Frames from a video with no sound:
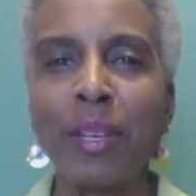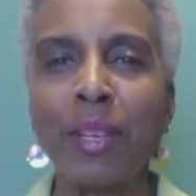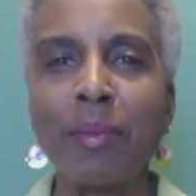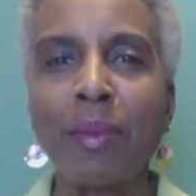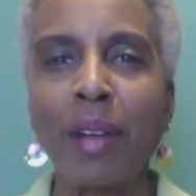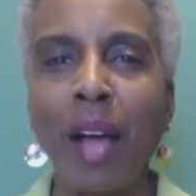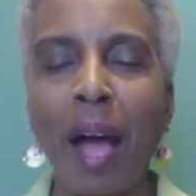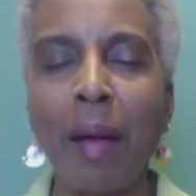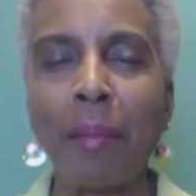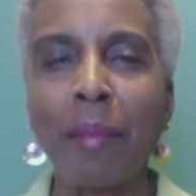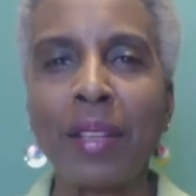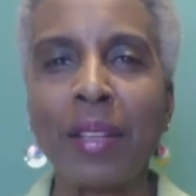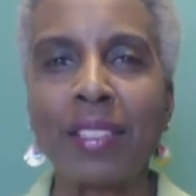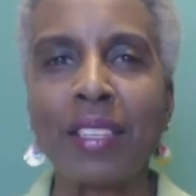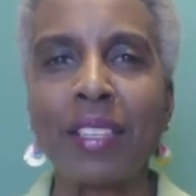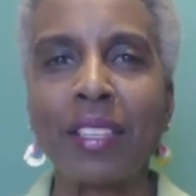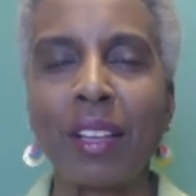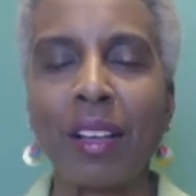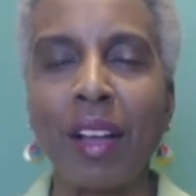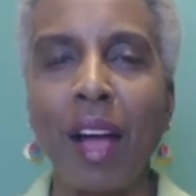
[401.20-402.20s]
Put some
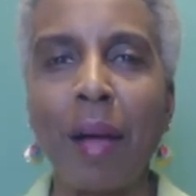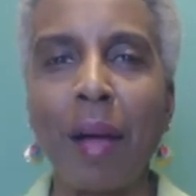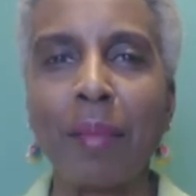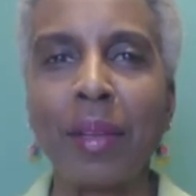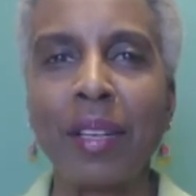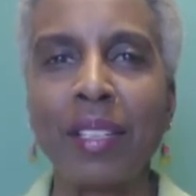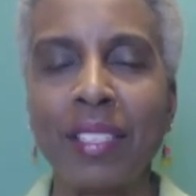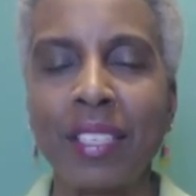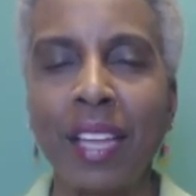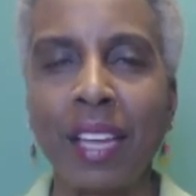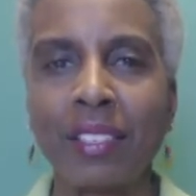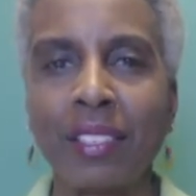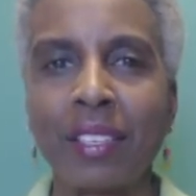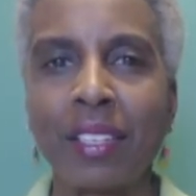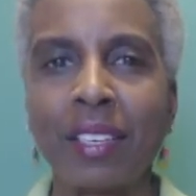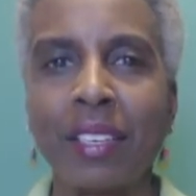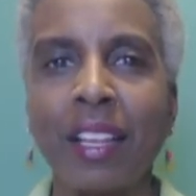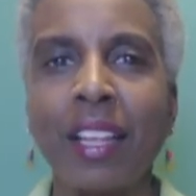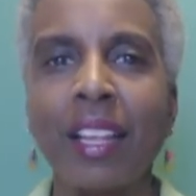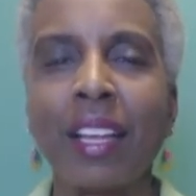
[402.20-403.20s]
comments in the comment
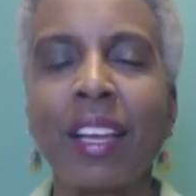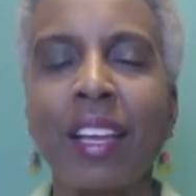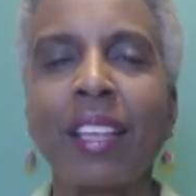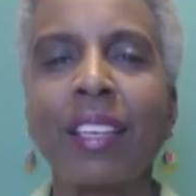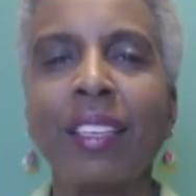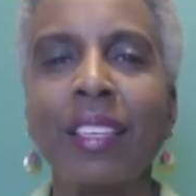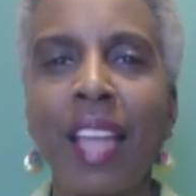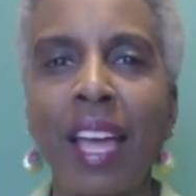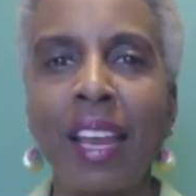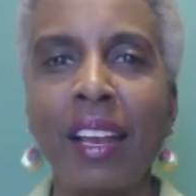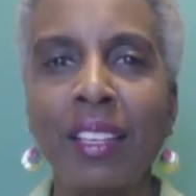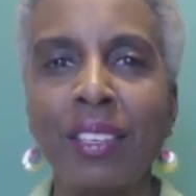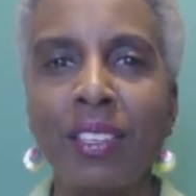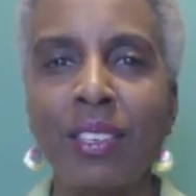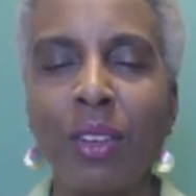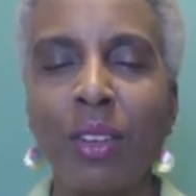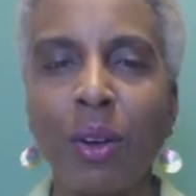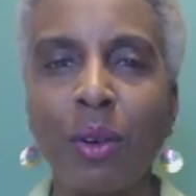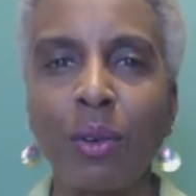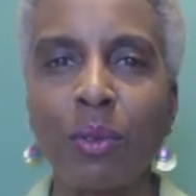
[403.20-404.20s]
section.
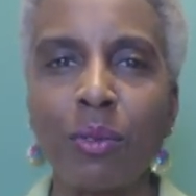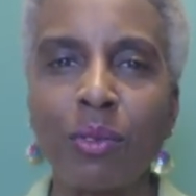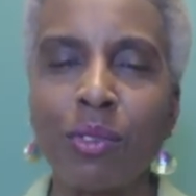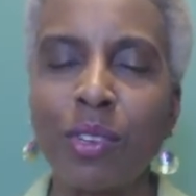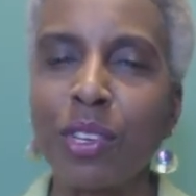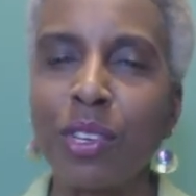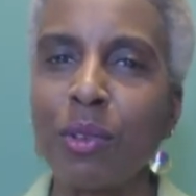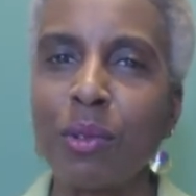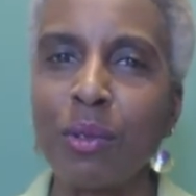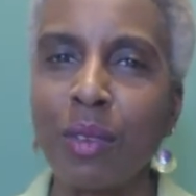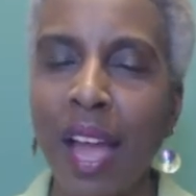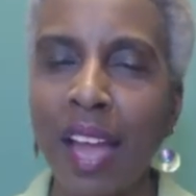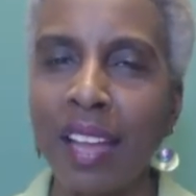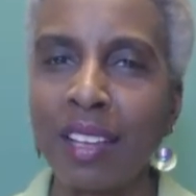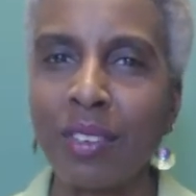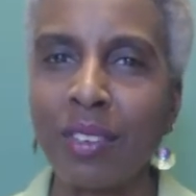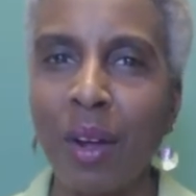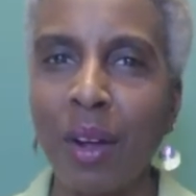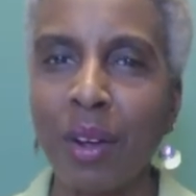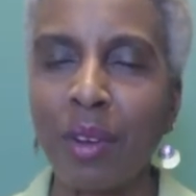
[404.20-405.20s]
Let us know, do
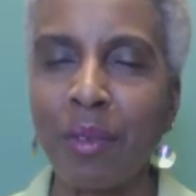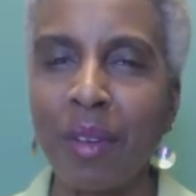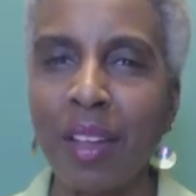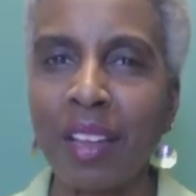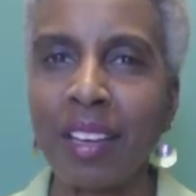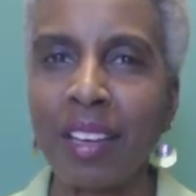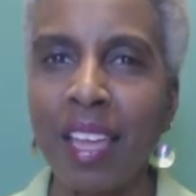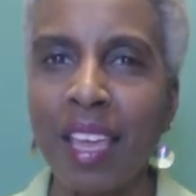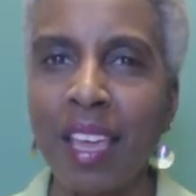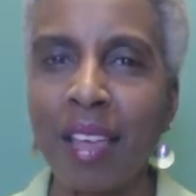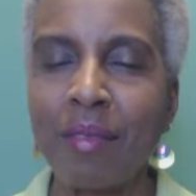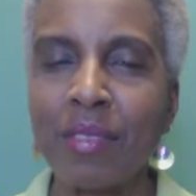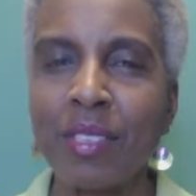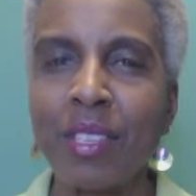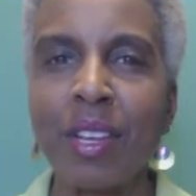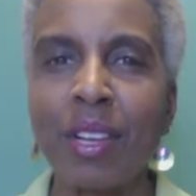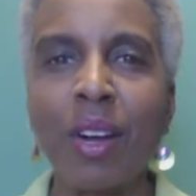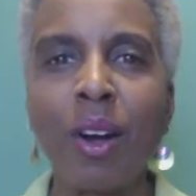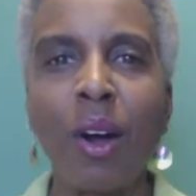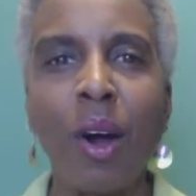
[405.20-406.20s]
you like dark green
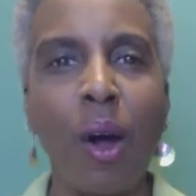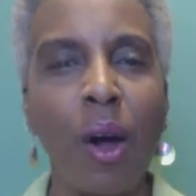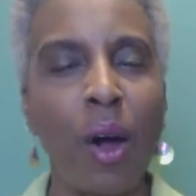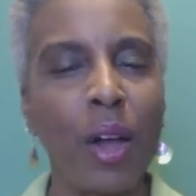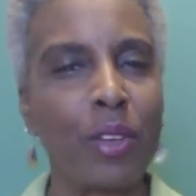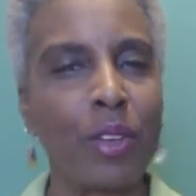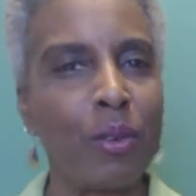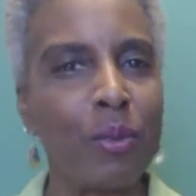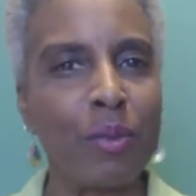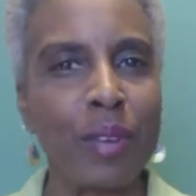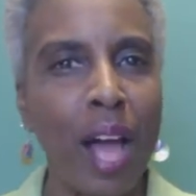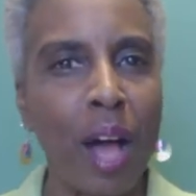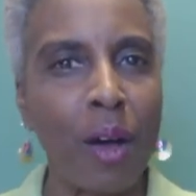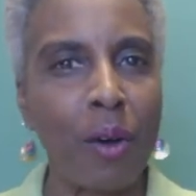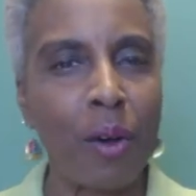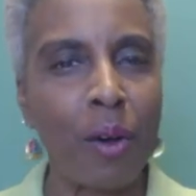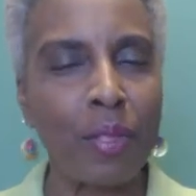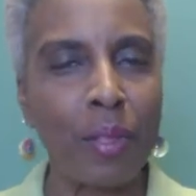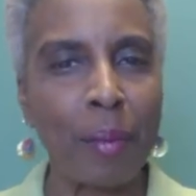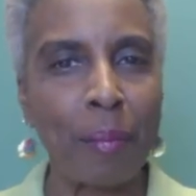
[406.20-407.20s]
leaves? Are
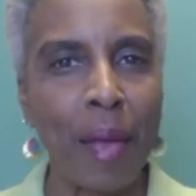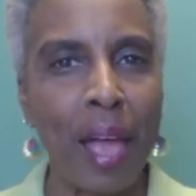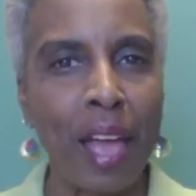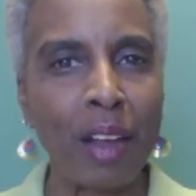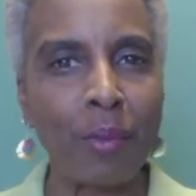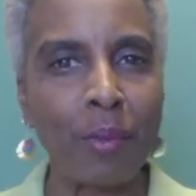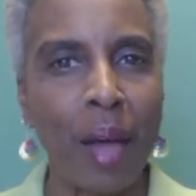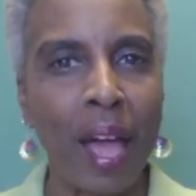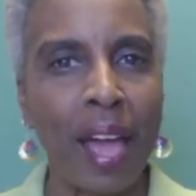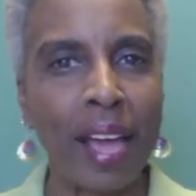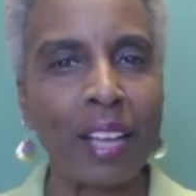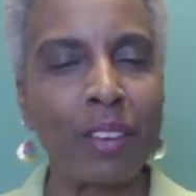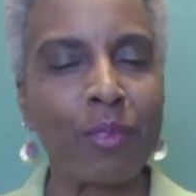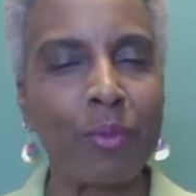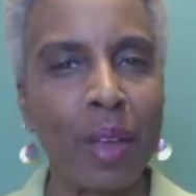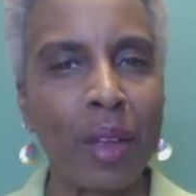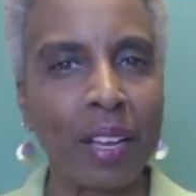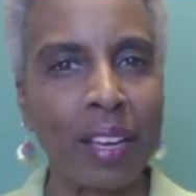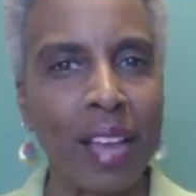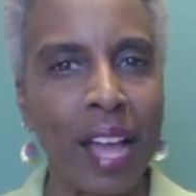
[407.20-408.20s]
you now on the
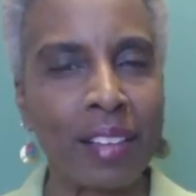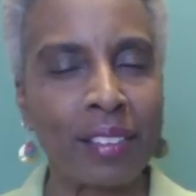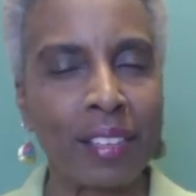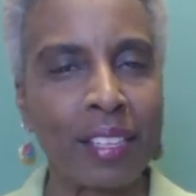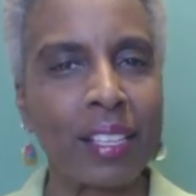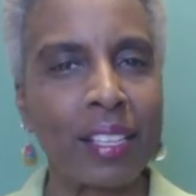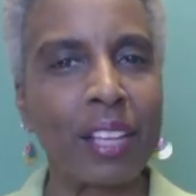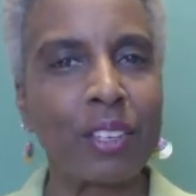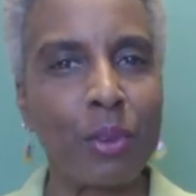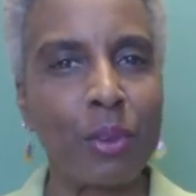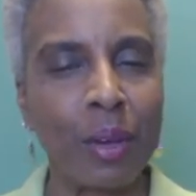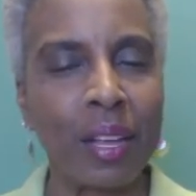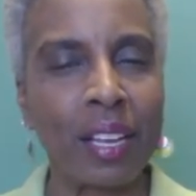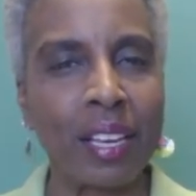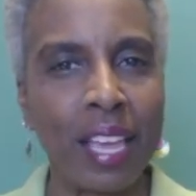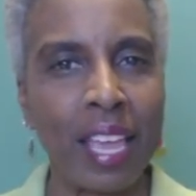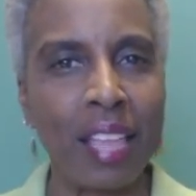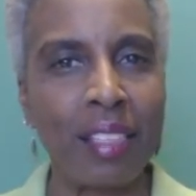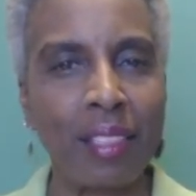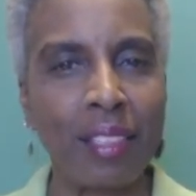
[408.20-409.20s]
bandwagon realizing
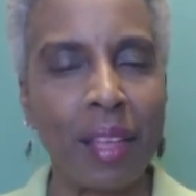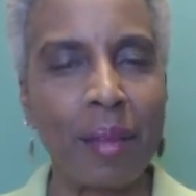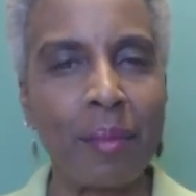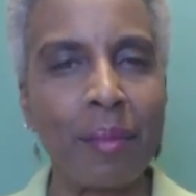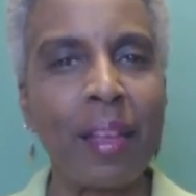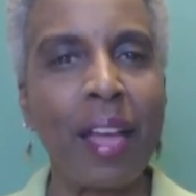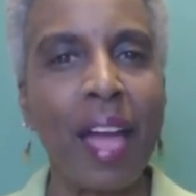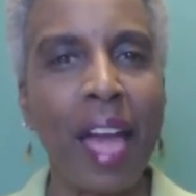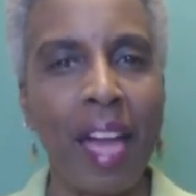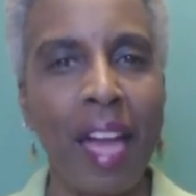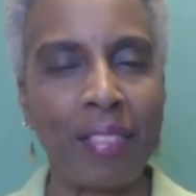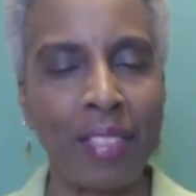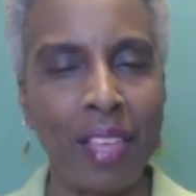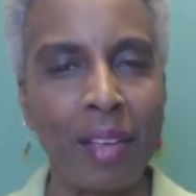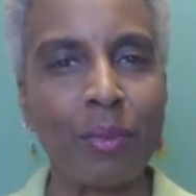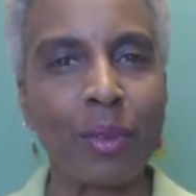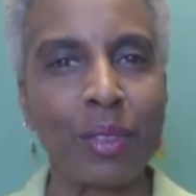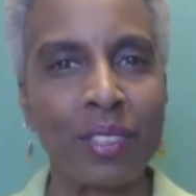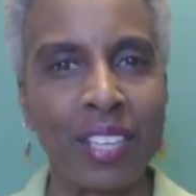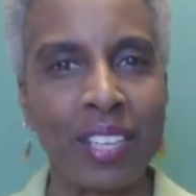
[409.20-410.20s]
that you can eat them
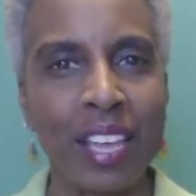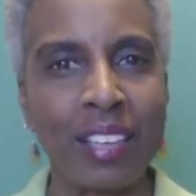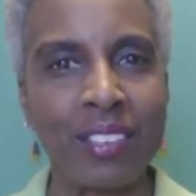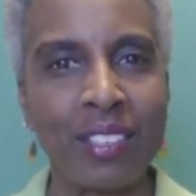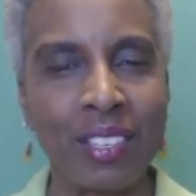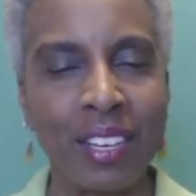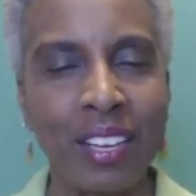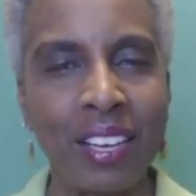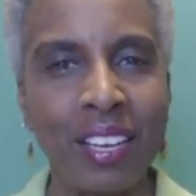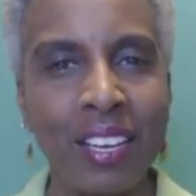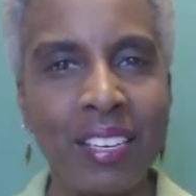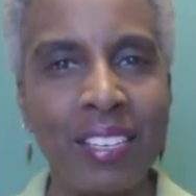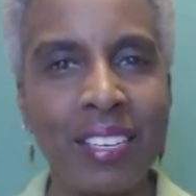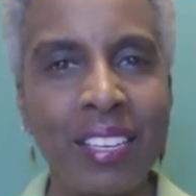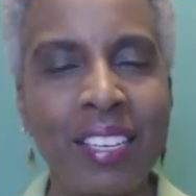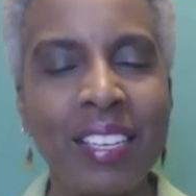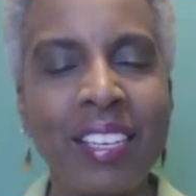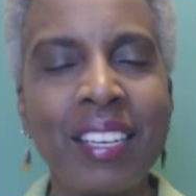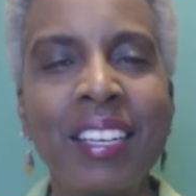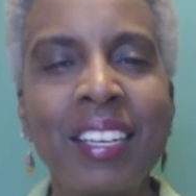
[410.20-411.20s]
and they will taste
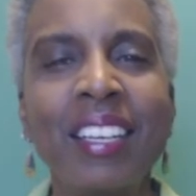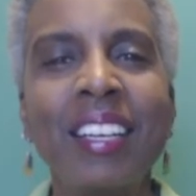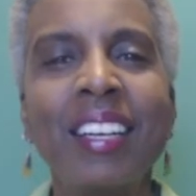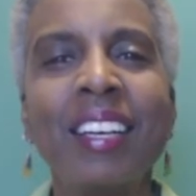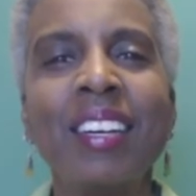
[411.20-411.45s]
good?